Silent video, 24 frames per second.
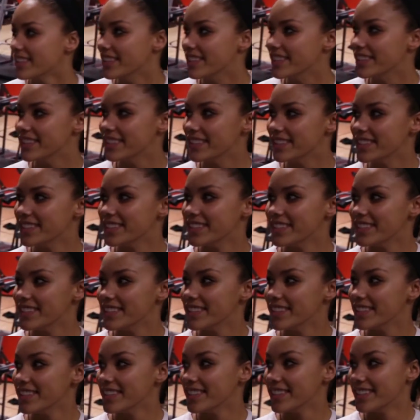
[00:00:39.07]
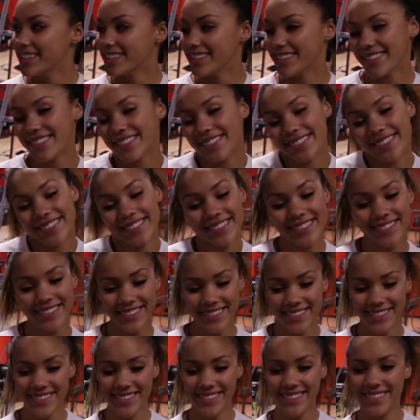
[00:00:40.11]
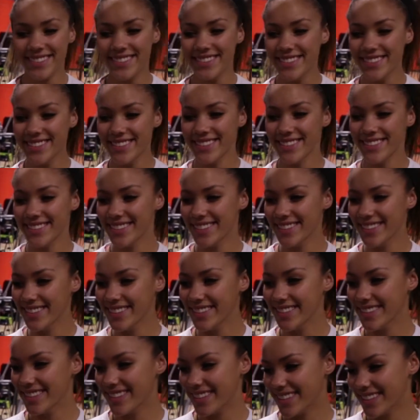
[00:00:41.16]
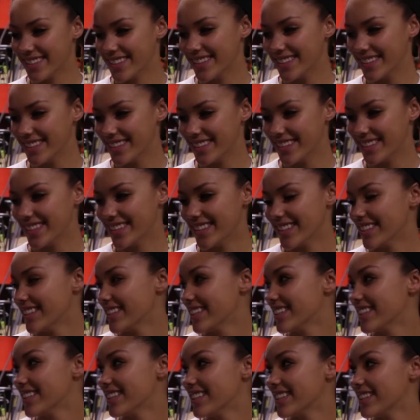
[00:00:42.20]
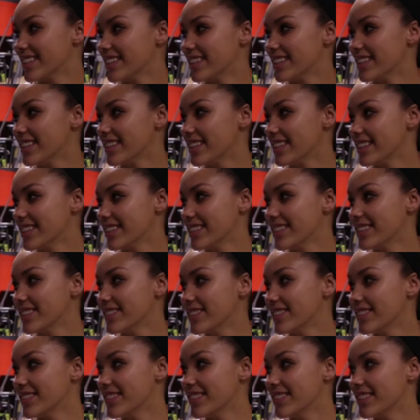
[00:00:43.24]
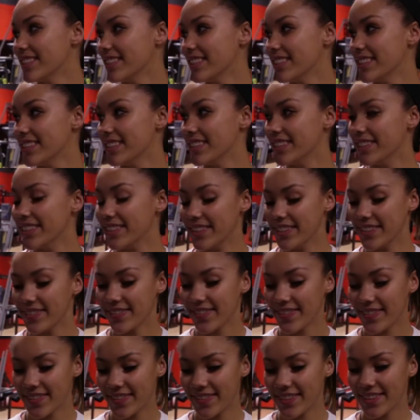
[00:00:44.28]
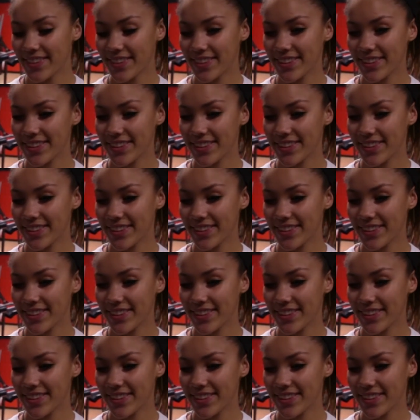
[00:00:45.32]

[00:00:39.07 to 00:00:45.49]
(not speaking)